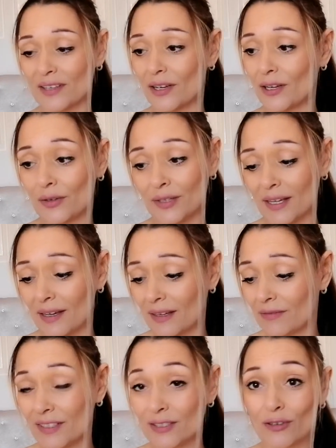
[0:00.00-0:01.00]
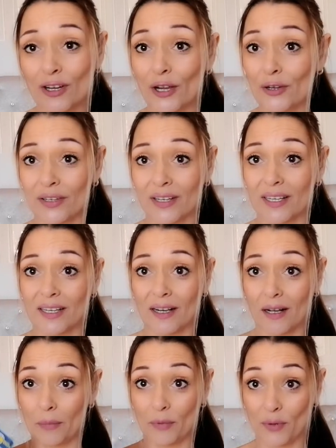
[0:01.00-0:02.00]
So yeah, if it's got coconut in
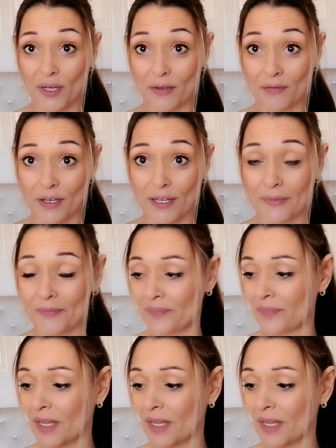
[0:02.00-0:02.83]
it, I'm all over it.